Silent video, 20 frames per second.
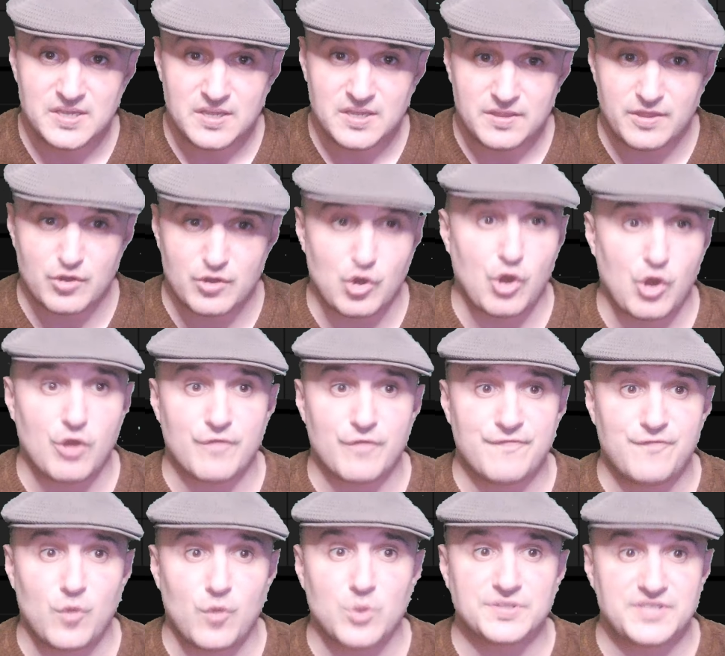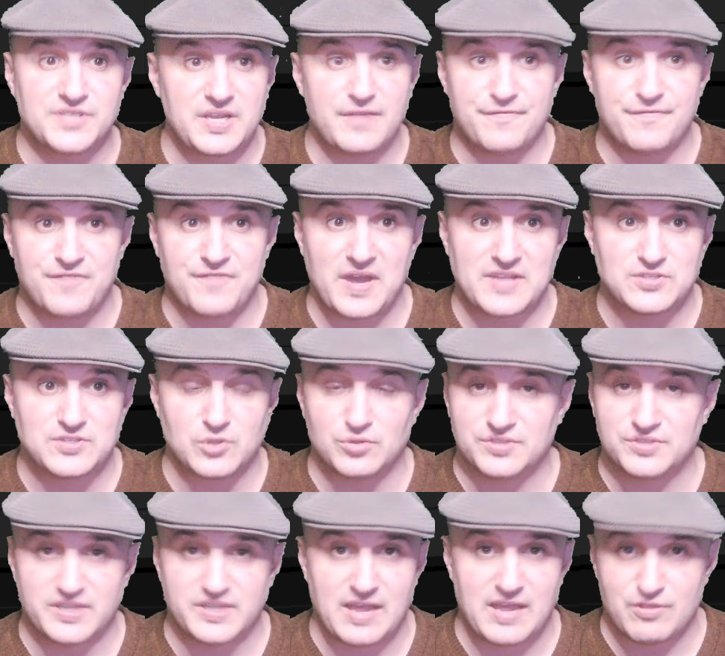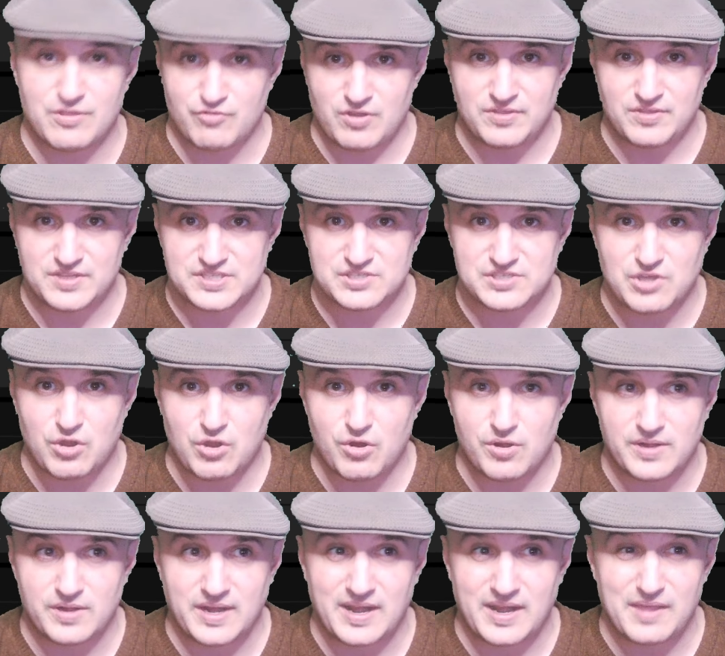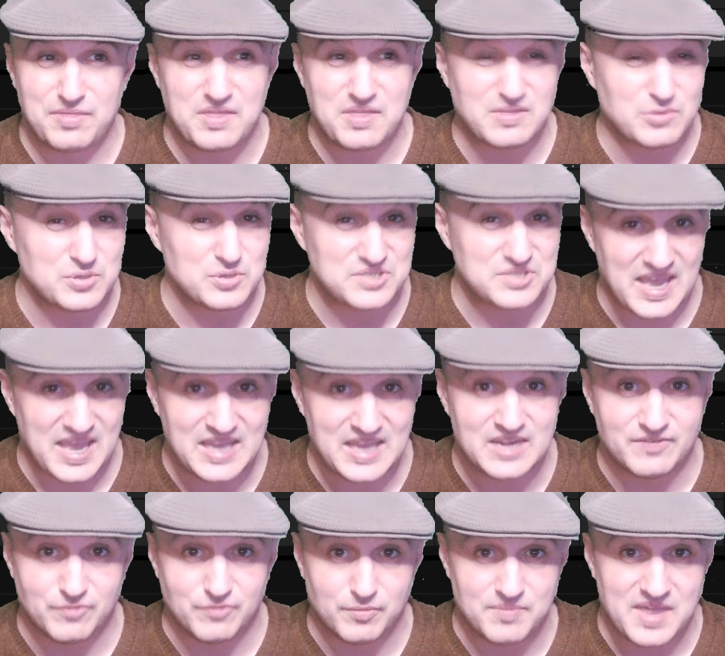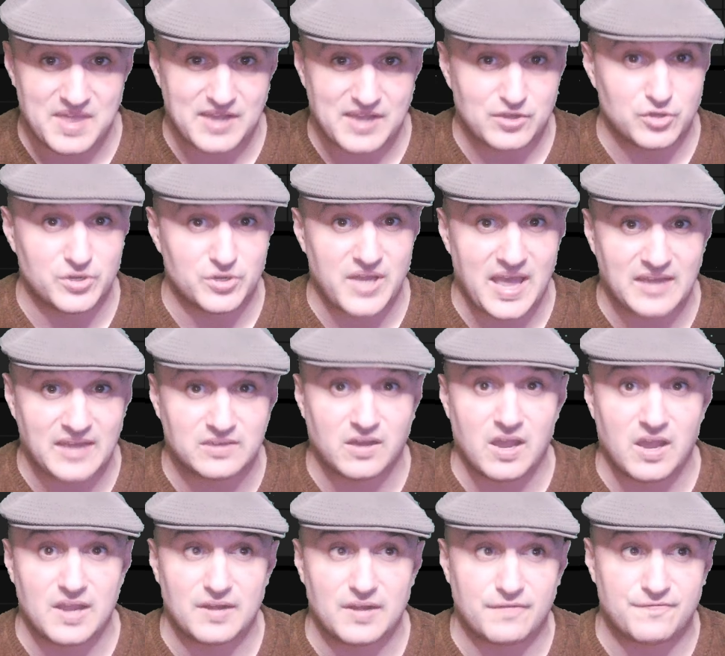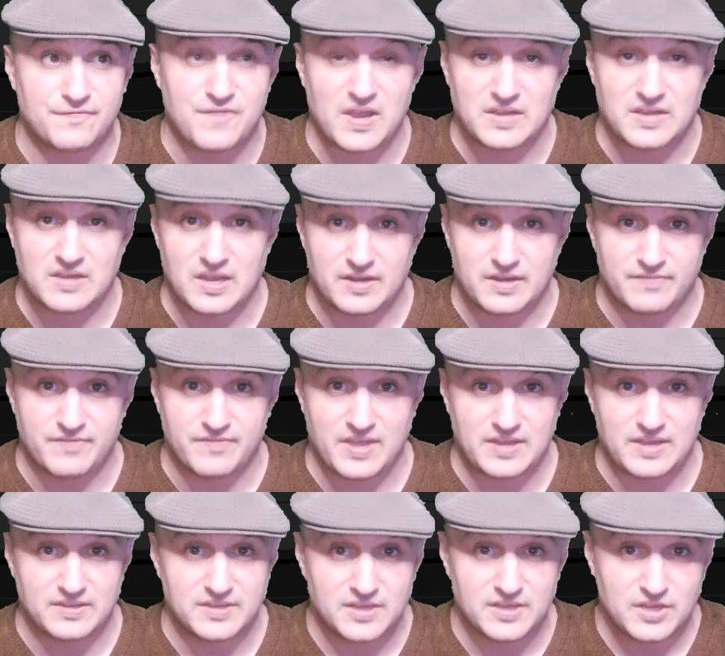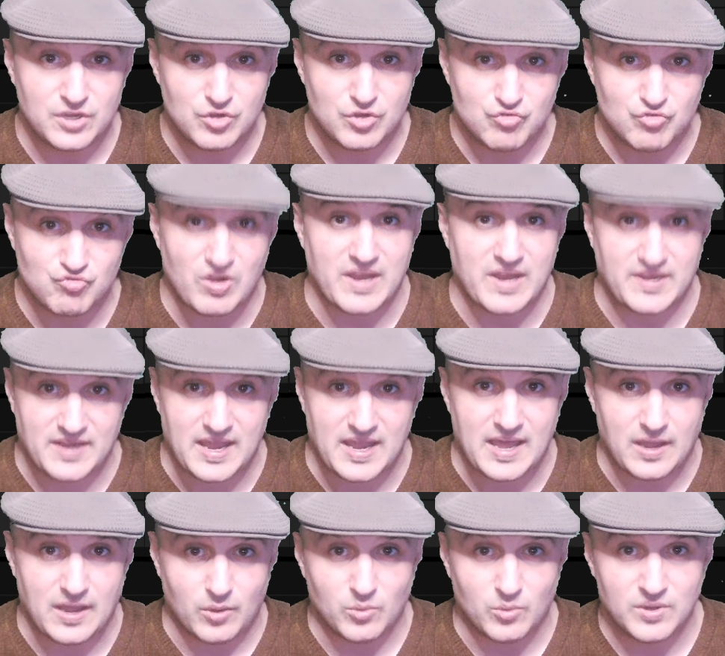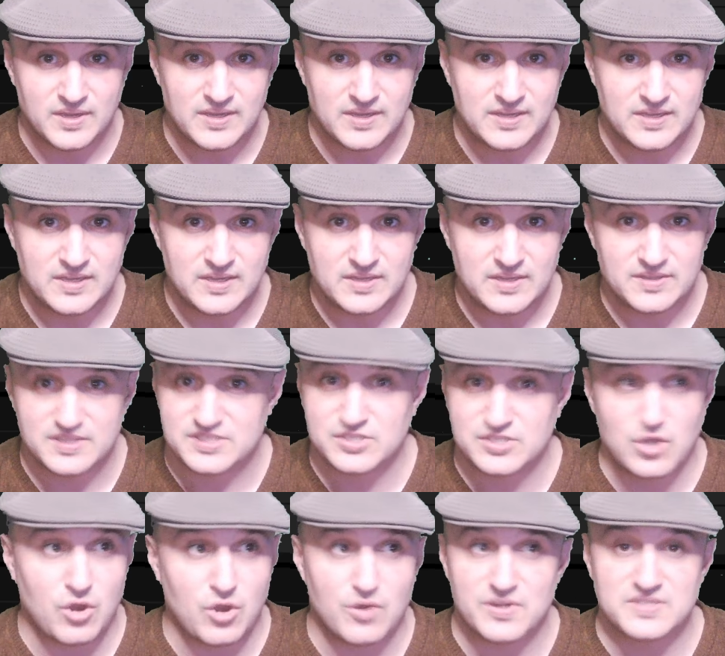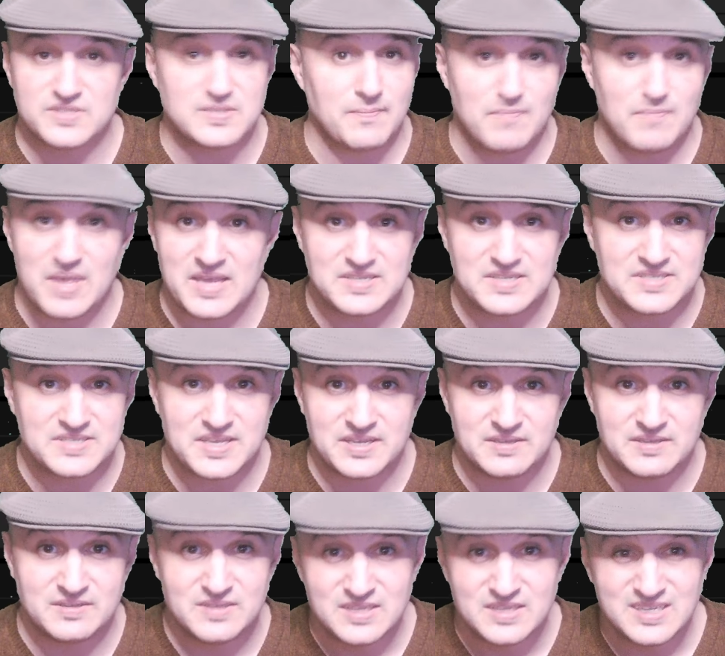There are 14 fights altogether on this card, and I think there's eight of them that could headline a fight night event right now. This card is amazing